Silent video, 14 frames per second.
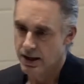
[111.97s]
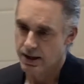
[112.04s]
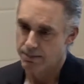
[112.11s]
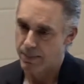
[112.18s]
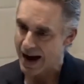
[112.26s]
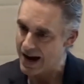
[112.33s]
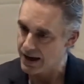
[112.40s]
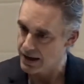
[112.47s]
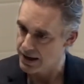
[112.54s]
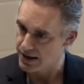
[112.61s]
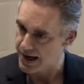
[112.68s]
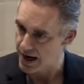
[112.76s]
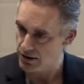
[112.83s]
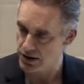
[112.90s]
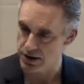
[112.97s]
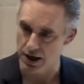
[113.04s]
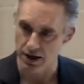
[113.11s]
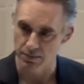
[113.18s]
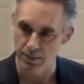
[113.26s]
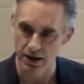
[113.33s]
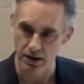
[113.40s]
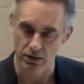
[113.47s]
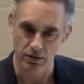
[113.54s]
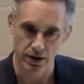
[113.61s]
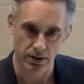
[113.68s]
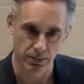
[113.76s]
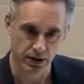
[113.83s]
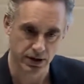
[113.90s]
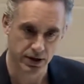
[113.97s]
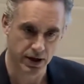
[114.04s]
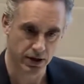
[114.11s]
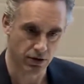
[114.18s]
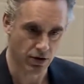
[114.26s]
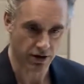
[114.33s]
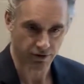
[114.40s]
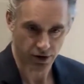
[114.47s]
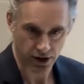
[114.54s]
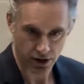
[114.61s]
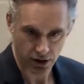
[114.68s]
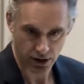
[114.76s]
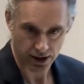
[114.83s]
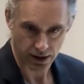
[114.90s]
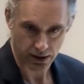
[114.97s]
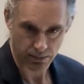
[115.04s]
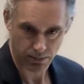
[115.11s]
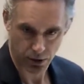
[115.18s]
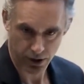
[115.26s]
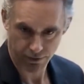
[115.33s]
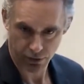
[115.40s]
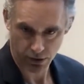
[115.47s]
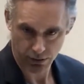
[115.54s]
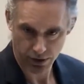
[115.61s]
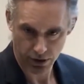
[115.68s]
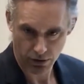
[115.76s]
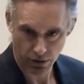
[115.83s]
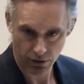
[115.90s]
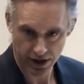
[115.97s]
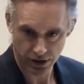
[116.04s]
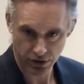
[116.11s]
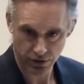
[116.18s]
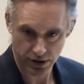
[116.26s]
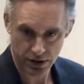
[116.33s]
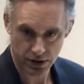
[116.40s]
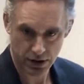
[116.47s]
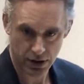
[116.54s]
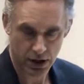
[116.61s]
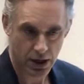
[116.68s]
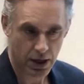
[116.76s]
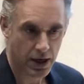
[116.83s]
The downside of being agreeable is that you're not very good at putting forward your own interests.